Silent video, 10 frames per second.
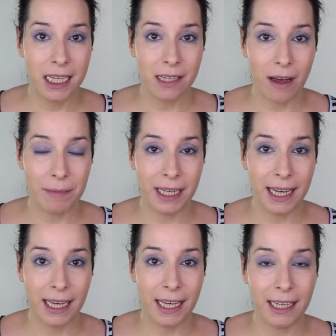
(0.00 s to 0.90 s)
So I'm
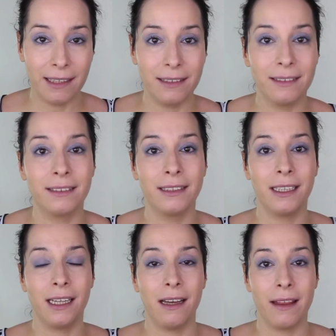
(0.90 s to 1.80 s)
taking
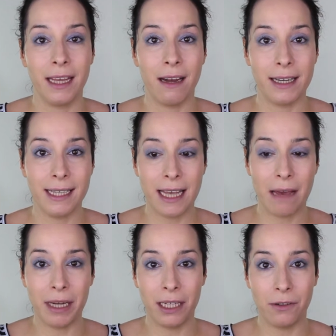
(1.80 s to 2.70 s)
the
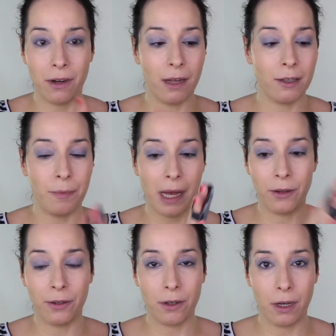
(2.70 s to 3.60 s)
RCMA No Color
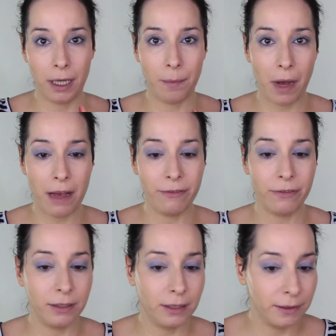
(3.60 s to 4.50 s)
Powder on a
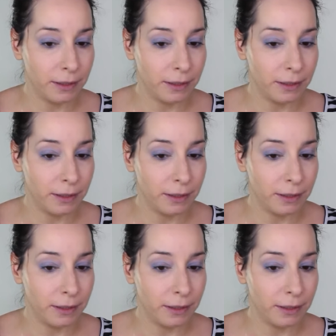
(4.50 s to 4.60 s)
puff.